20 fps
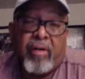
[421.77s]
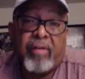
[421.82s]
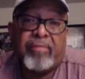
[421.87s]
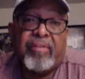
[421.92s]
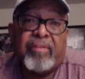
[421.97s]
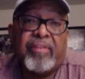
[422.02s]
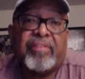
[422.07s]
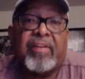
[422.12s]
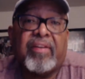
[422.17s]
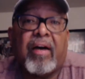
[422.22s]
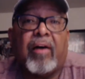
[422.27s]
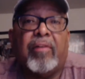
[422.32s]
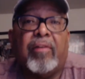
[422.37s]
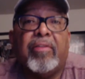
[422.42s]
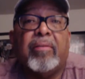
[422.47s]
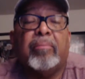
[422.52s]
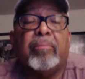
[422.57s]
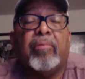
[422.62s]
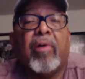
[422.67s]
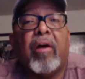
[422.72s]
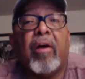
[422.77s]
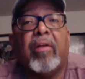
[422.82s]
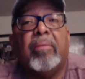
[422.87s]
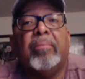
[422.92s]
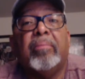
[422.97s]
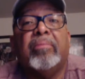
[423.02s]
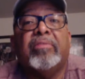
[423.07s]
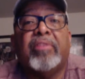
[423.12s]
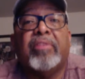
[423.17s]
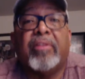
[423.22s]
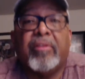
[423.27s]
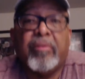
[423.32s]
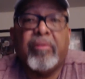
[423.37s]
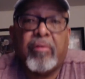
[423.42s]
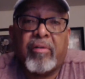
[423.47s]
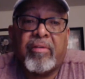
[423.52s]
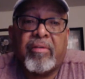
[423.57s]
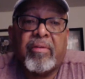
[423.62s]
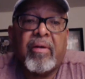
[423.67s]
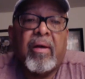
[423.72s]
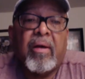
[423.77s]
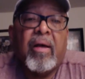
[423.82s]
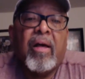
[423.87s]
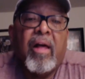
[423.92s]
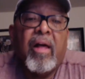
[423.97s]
of the South and brought them to the North.